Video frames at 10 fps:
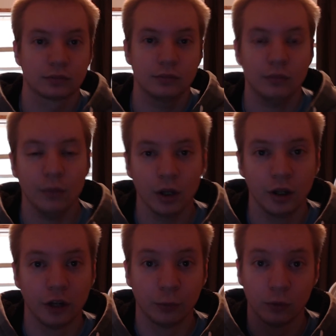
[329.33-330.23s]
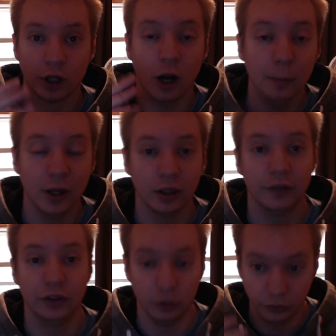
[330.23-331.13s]
Because compound
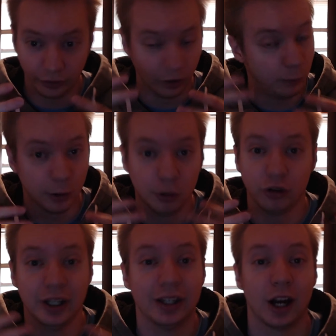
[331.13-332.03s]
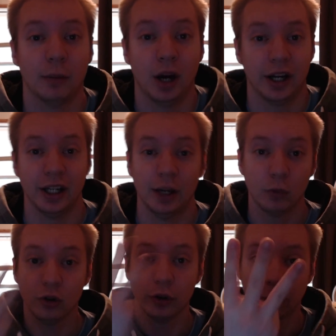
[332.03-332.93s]
lifts use pretty much the entire body. And we're
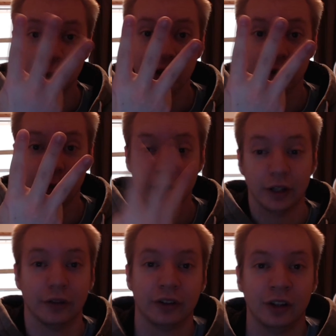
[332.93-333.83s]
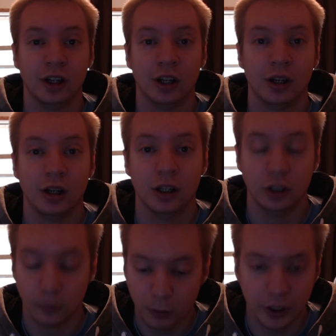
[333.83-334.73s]
doing three lifts.
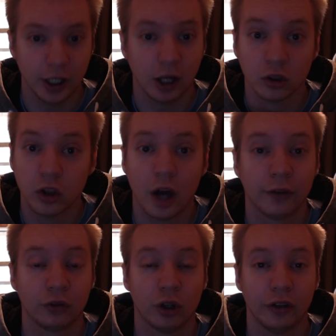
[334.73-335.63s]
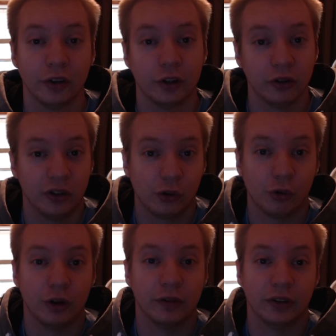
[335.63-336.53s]
You're putting a lot of stress on your central
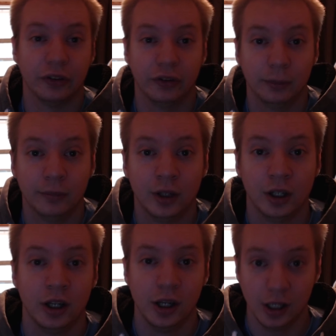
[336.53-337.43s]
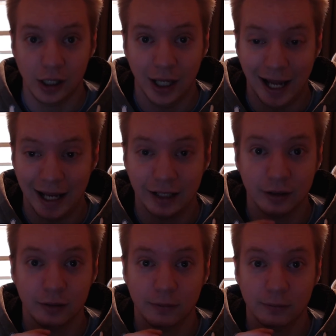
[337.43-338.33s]
nervous system. And
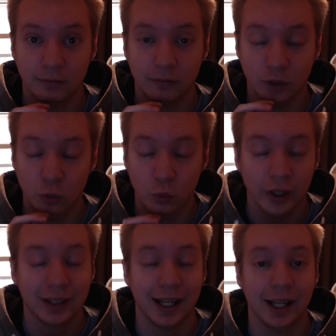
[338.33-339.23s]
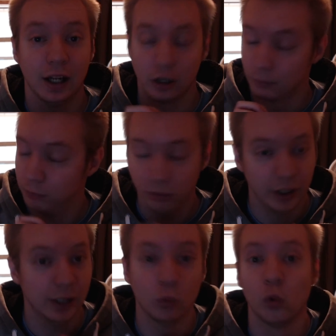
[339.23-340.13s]
you want to take a
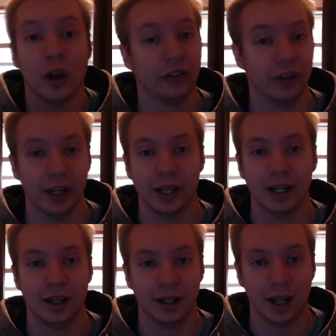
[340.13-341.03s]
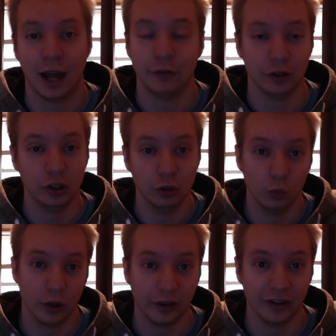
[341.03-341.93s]
complete rest day after you do
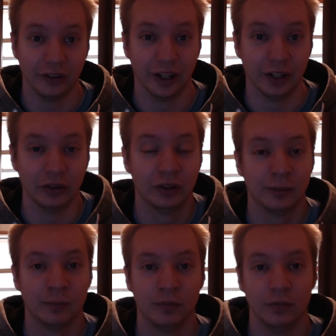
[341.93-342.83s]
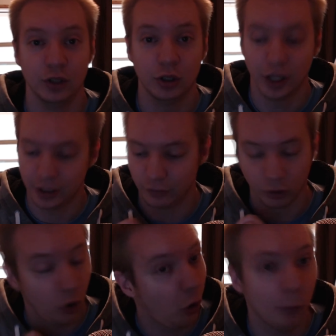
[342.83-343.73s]
one of these days. You got to give your
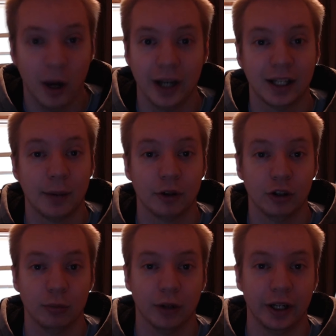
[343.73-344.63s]
whole body time to recuperate.